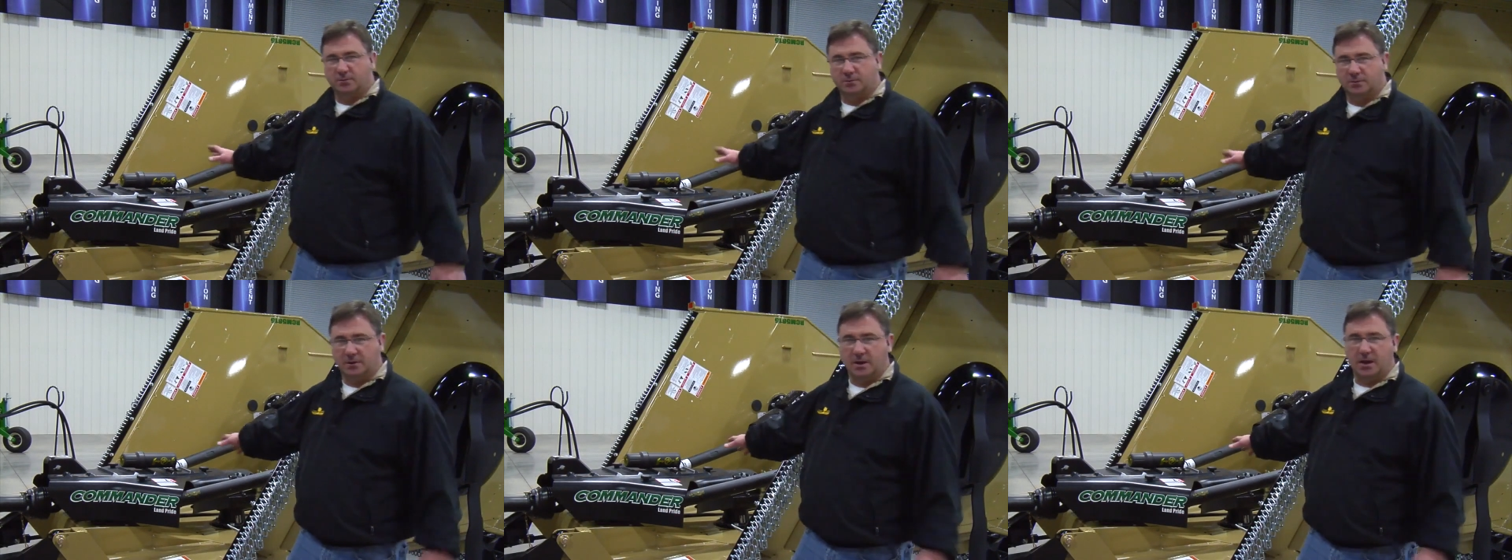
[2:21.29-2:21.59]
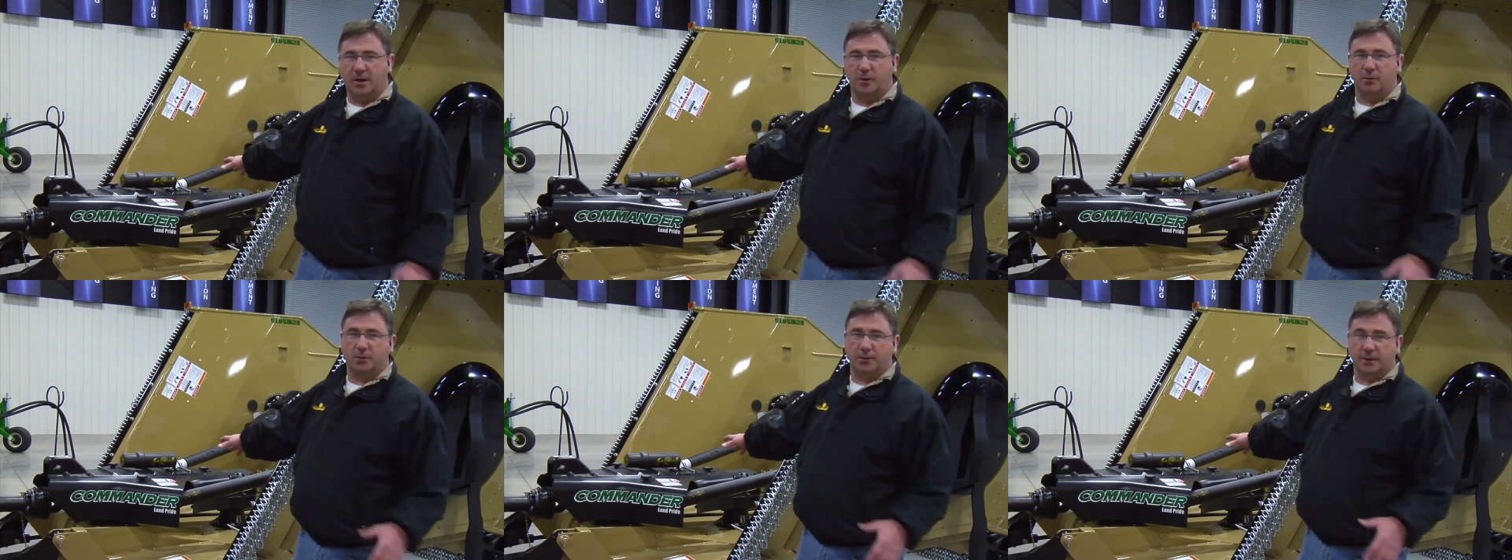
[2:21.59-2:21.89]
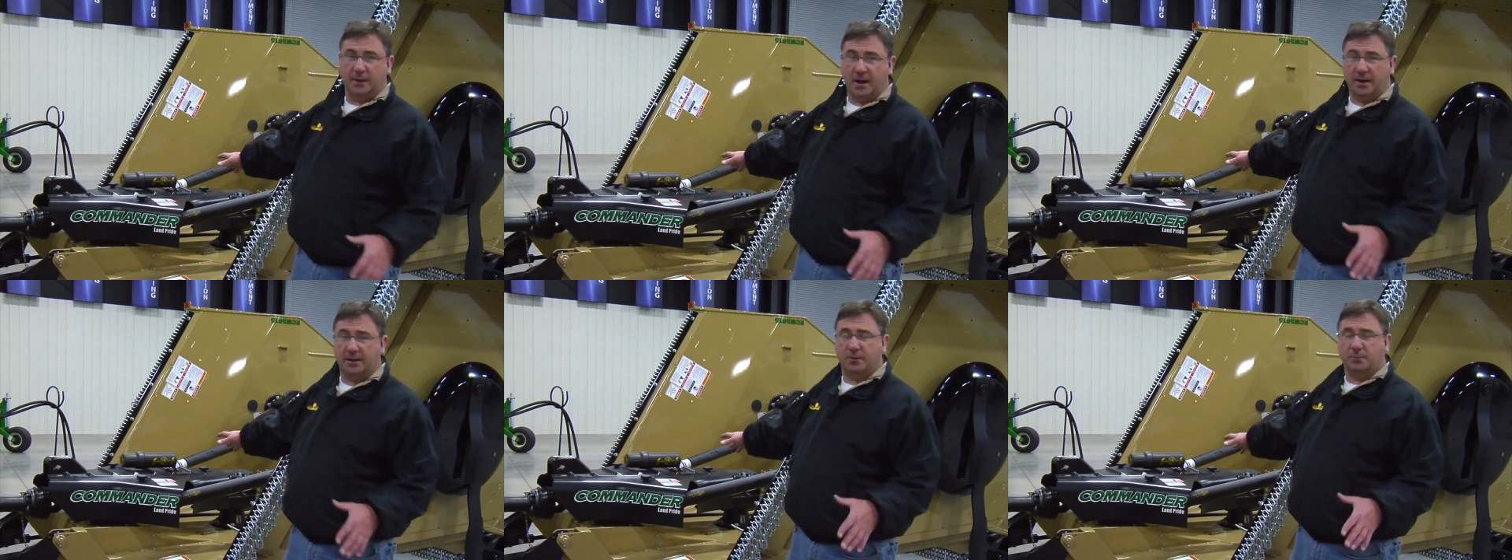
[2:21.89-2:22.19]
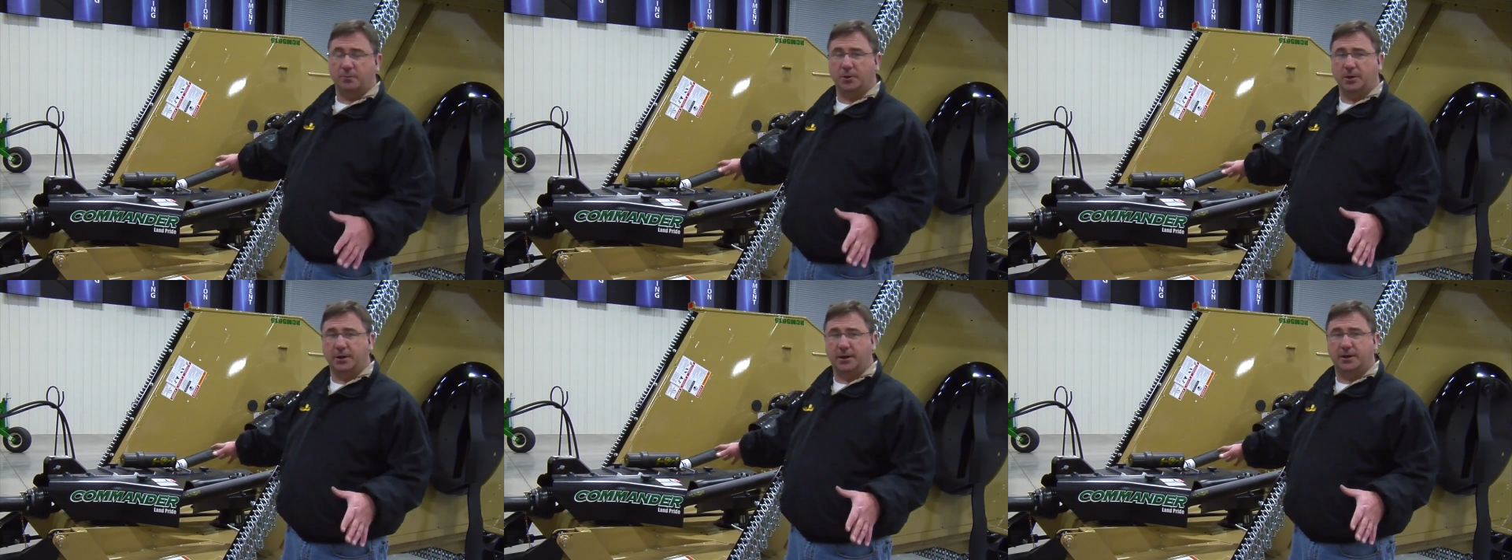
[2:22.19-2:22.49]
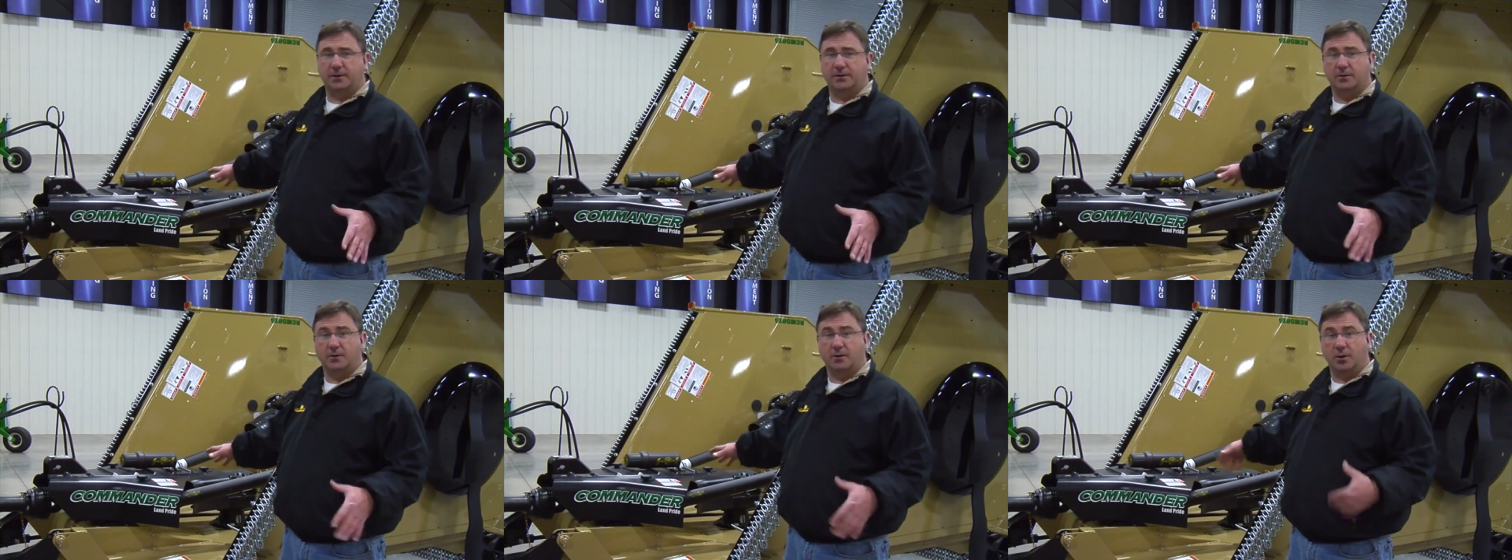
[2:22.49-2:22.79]
Now with that
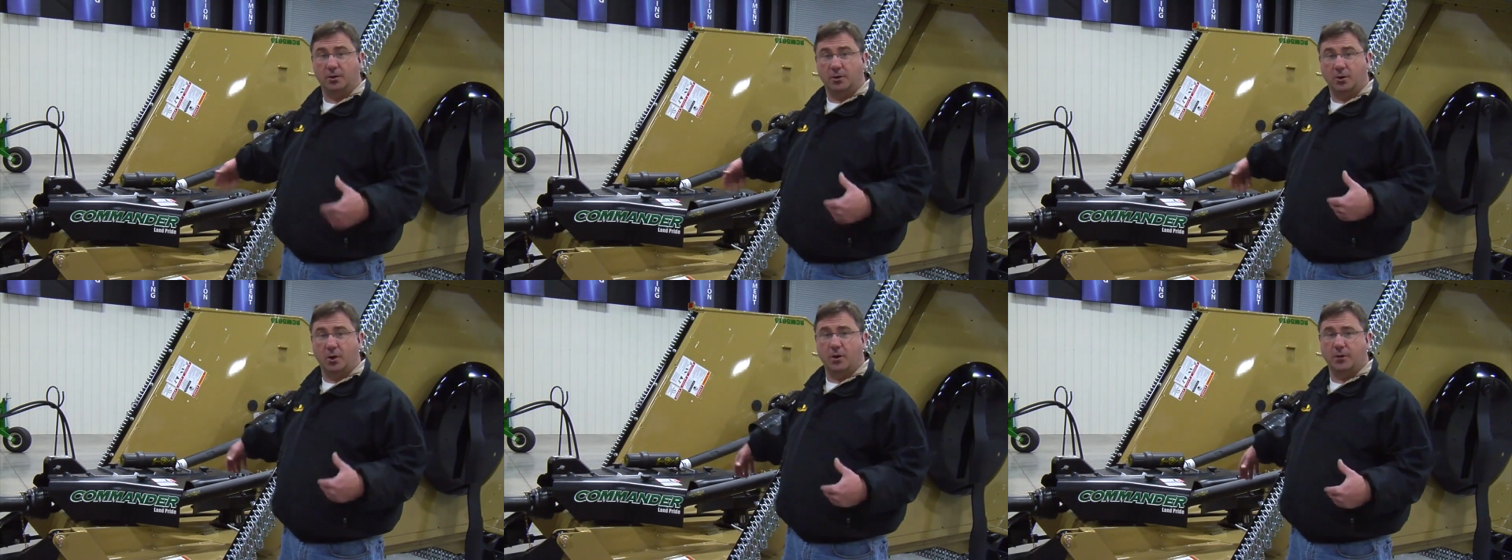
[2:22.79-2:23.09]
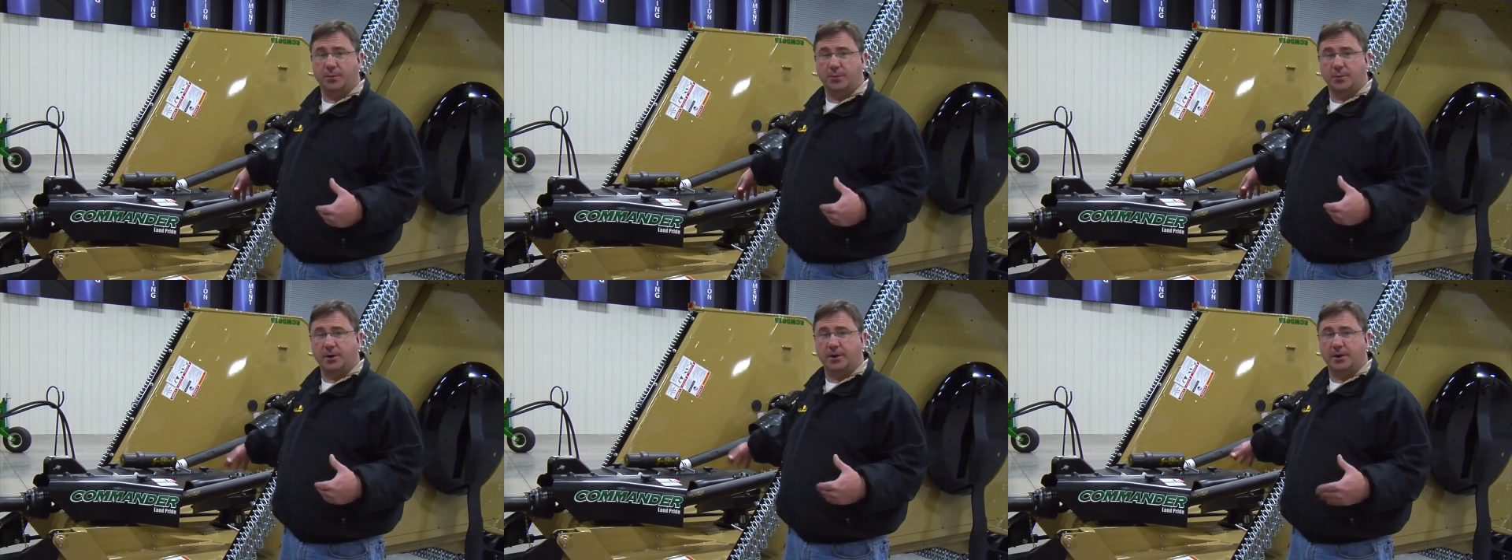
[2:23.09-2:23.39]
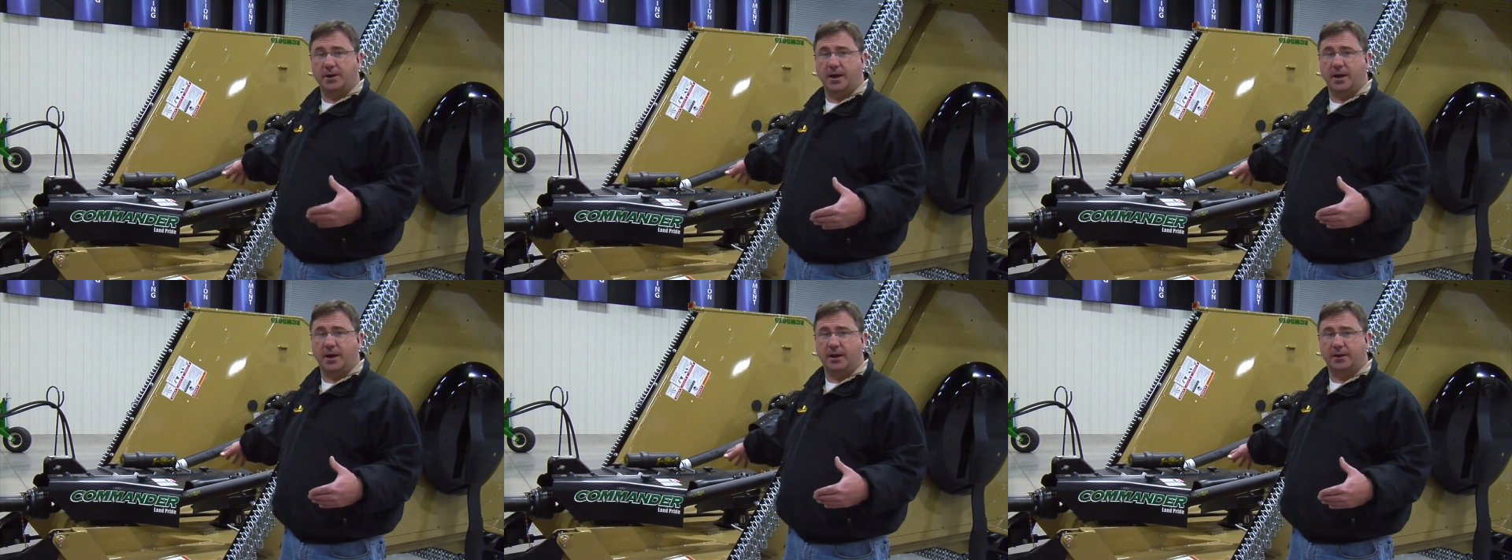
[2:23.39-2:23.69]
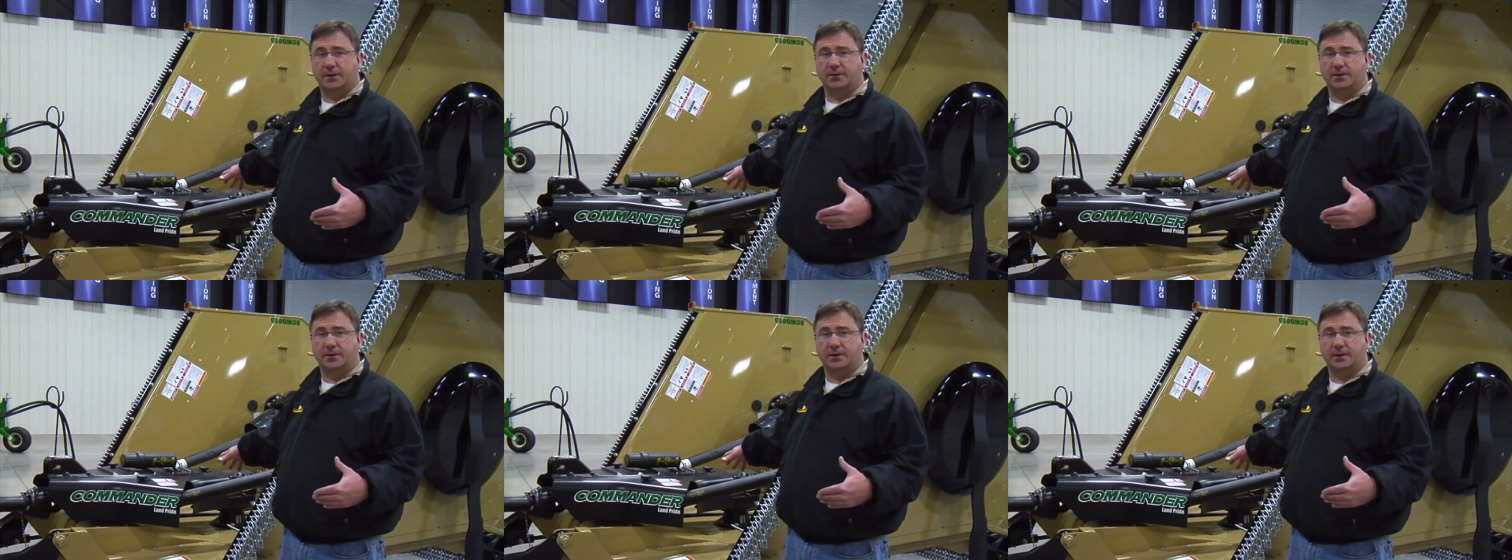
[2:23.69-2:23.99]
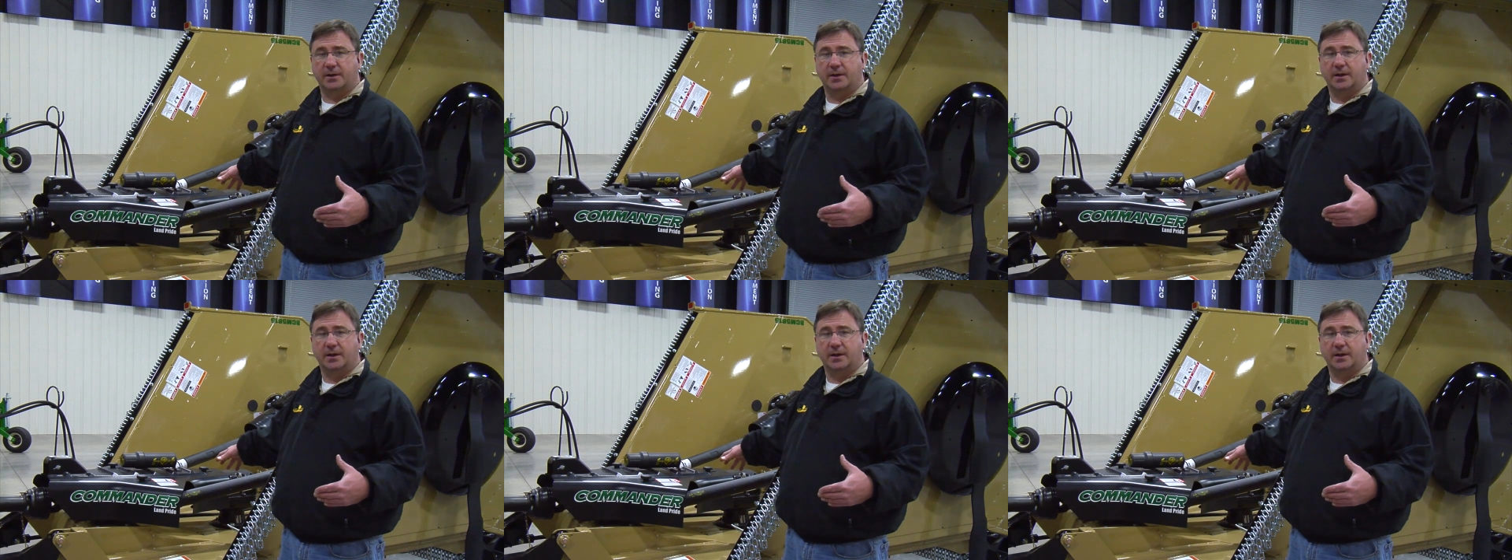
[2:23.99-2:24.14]
complete on all 3 decks